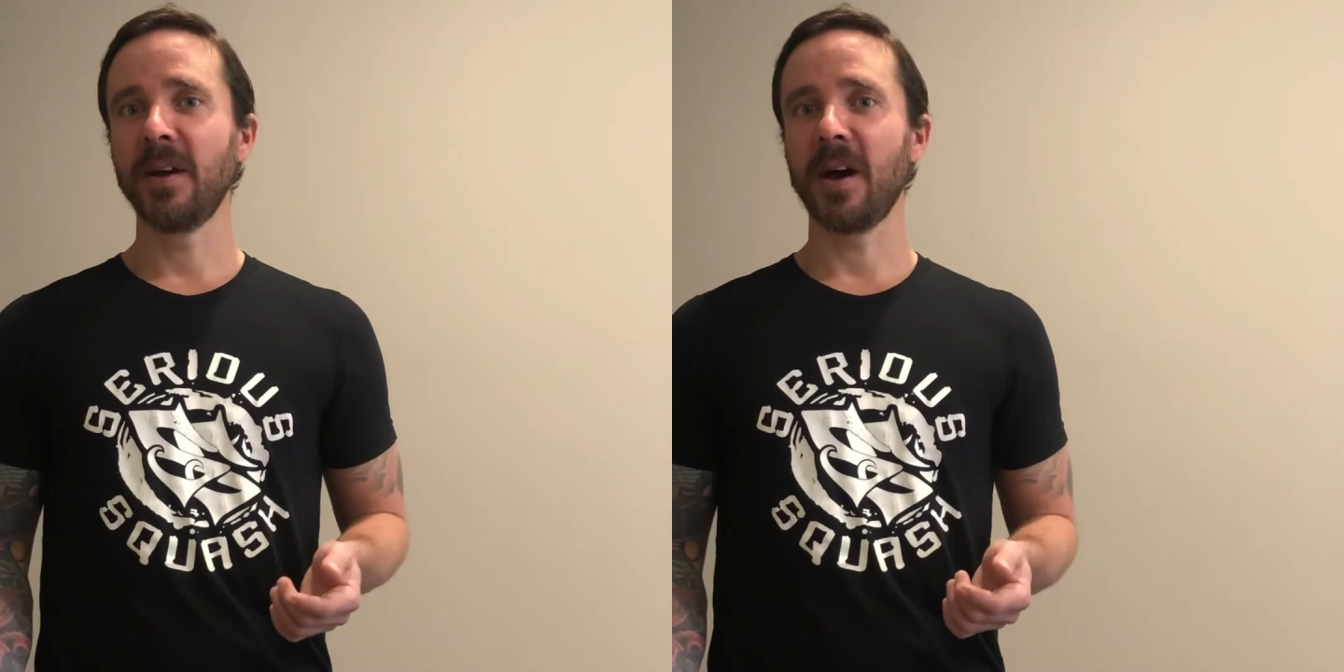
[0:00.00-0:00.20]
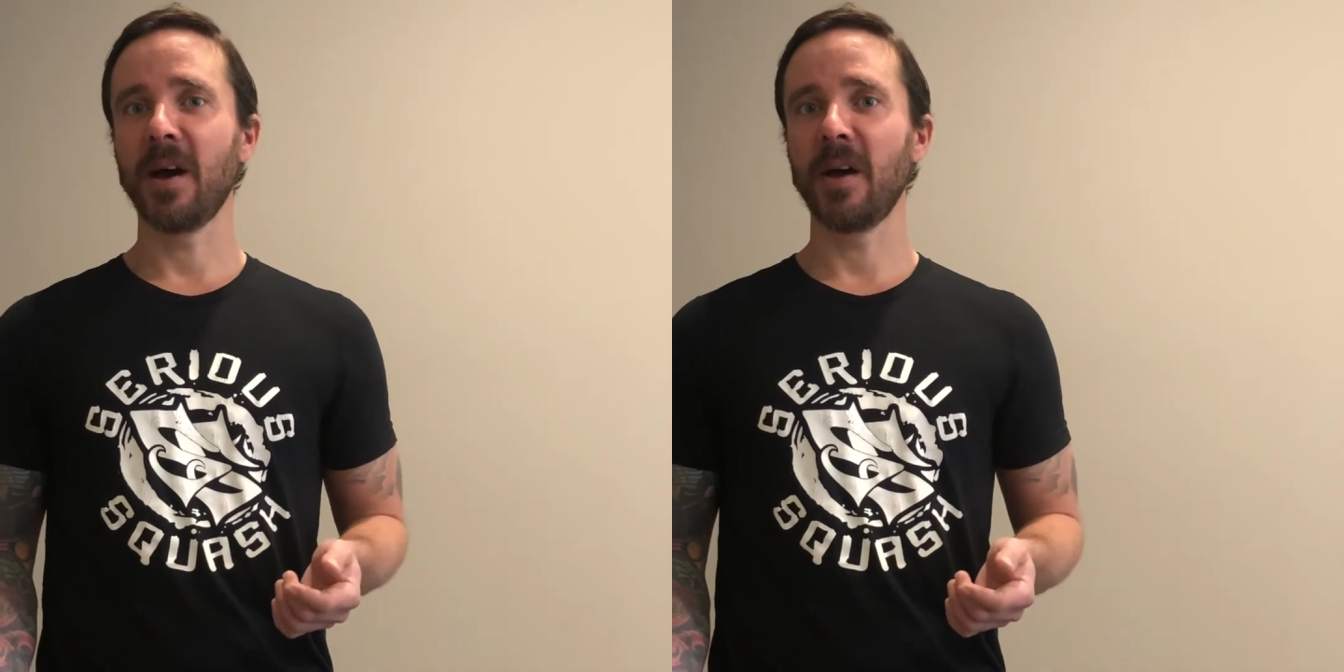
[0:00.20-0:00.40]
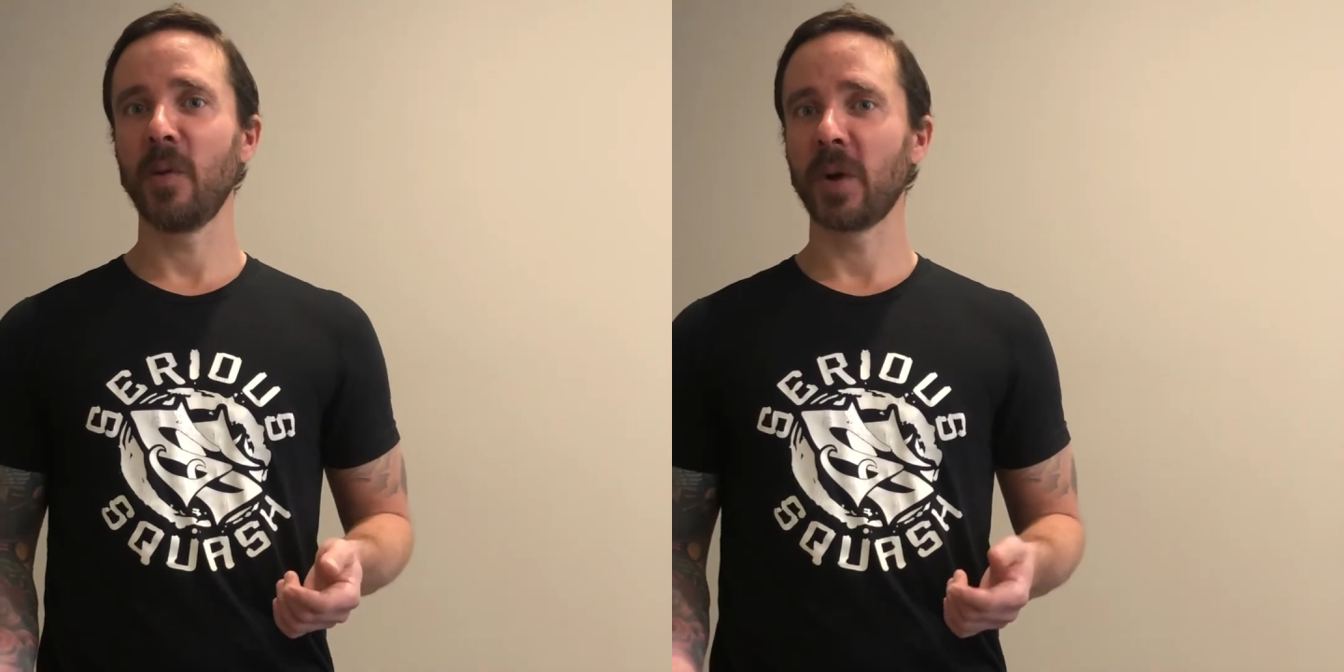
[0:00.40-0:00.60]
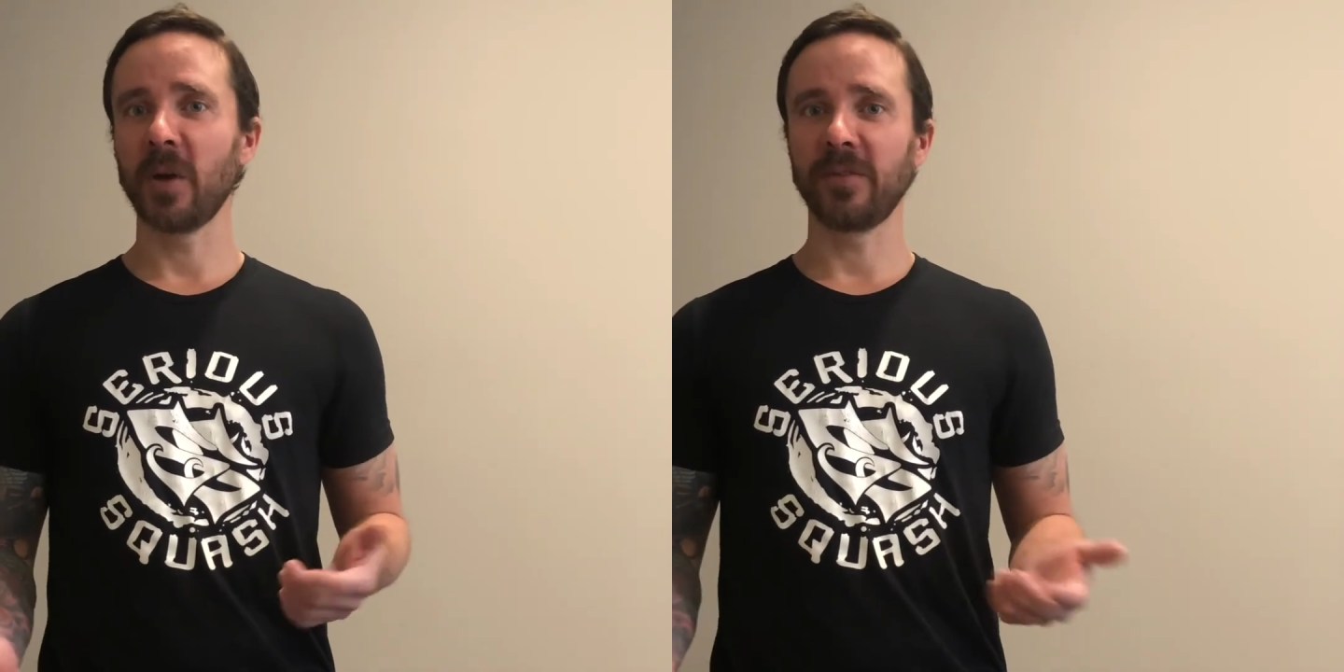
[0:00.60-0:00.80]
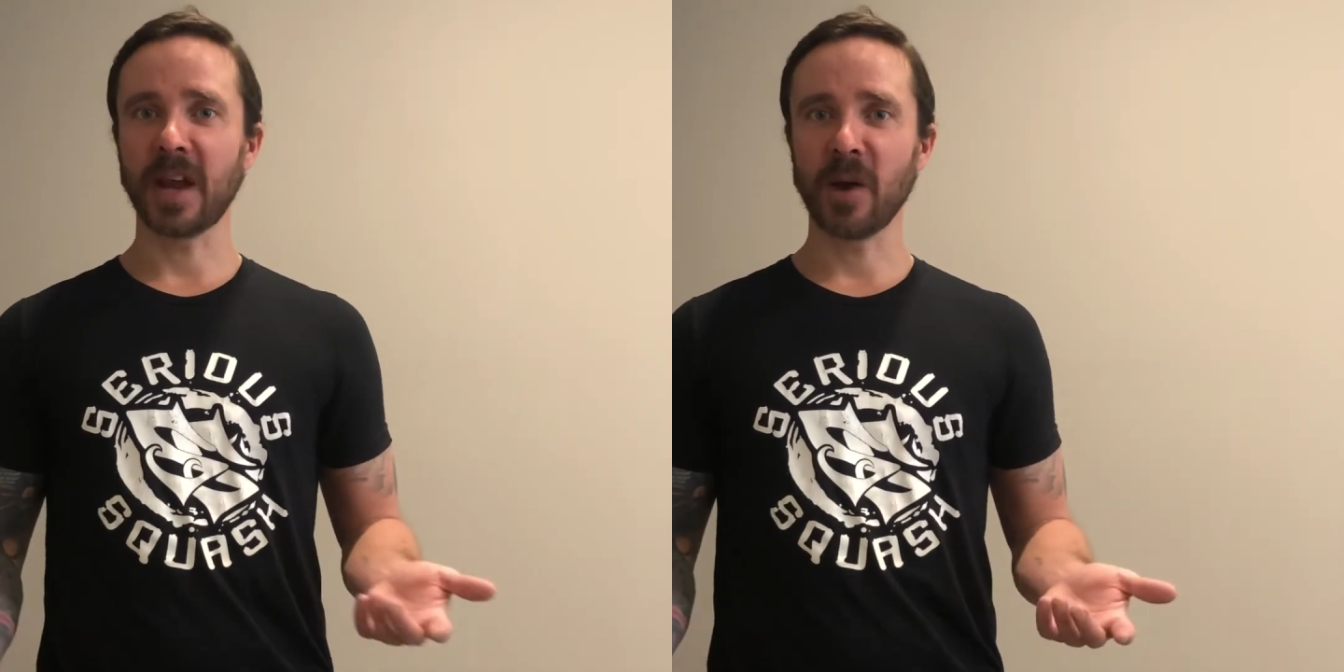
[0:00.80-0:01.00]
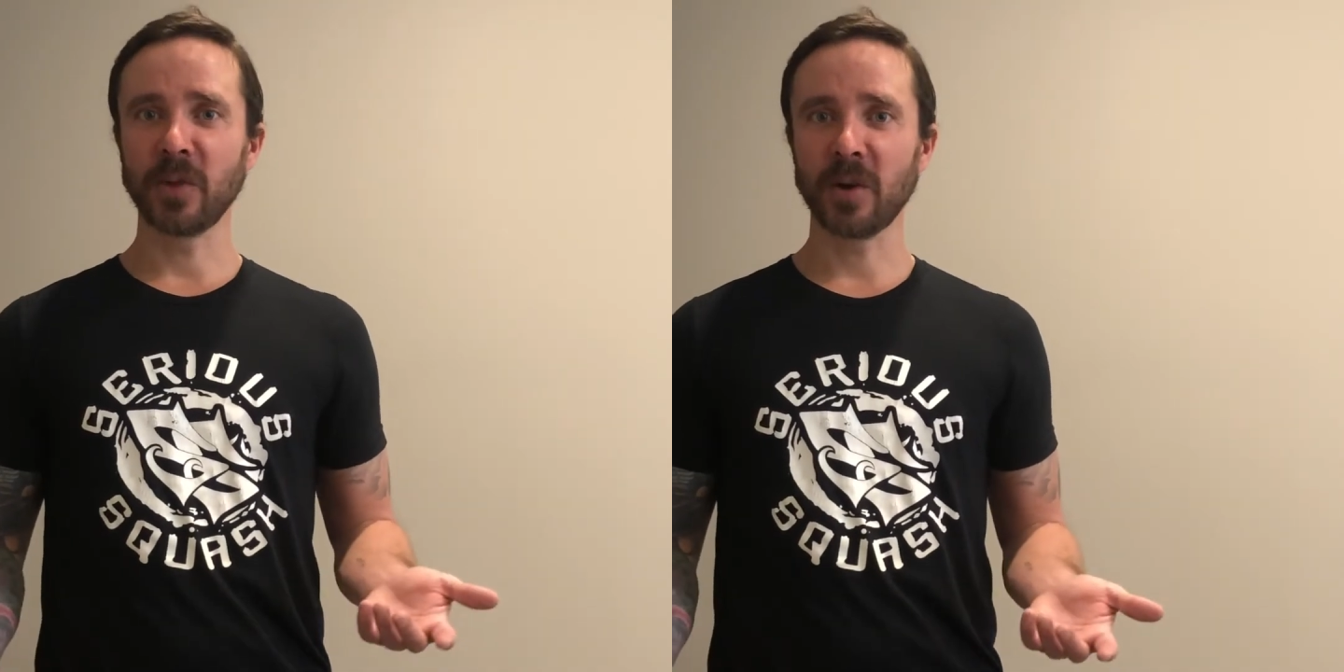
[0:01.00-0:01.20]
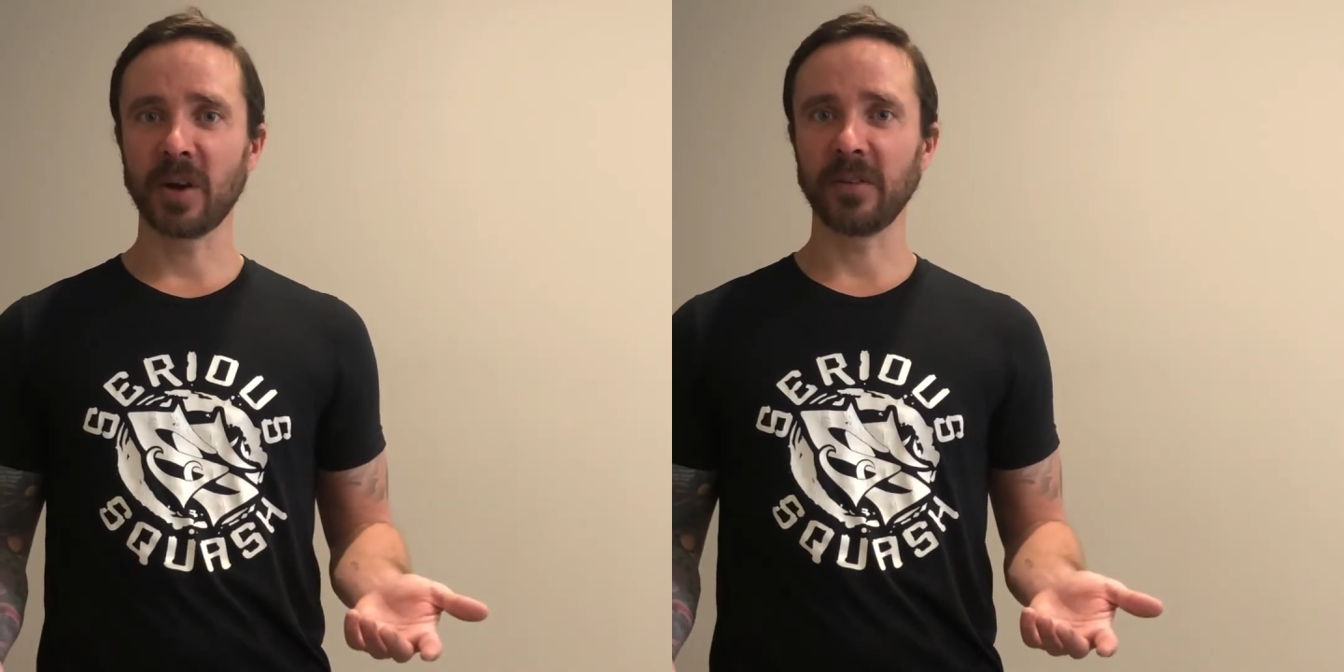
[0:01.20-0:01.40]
And when I was down there,